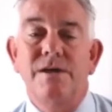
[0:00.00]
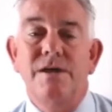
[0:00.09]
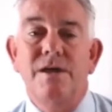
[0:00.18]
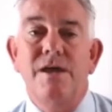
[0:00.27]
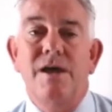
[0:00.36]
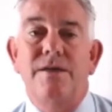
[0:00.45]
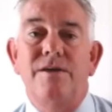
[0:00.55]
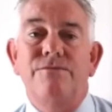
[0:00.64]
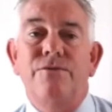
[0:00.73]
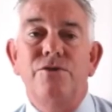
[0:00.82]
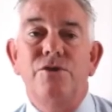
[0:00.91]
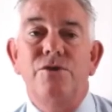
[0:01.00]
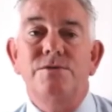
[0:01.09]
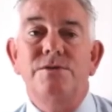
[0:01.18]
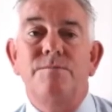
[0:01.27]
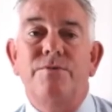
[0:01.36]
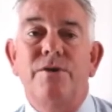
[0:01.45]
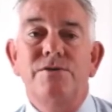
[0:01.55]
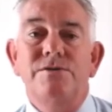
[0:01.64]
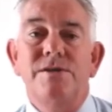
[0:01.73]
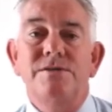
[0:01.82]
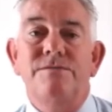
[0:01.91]
And the FIU is in the
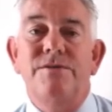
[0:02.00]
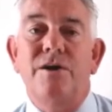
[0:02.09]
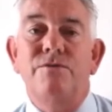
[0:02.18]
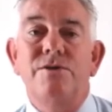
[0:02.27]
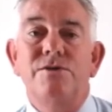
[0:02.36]
process of outreaching